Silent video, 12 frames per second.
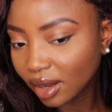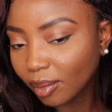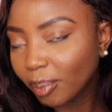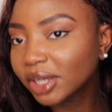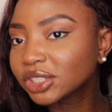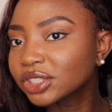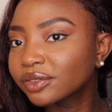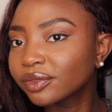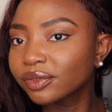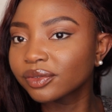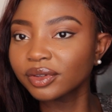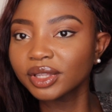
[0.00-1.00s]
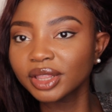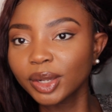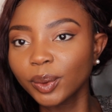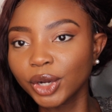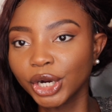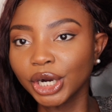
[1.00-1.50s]
a bunch of
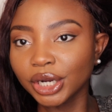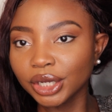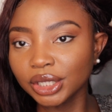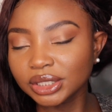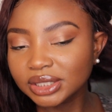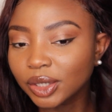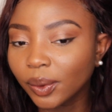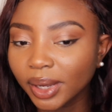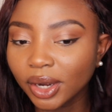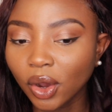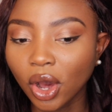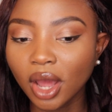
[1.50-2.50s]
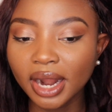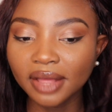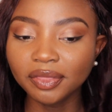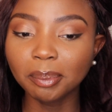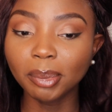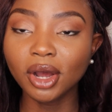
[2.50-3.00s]
little curls going on
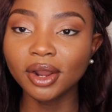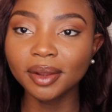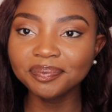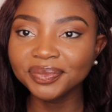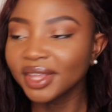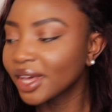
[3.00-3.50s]
at the bottom.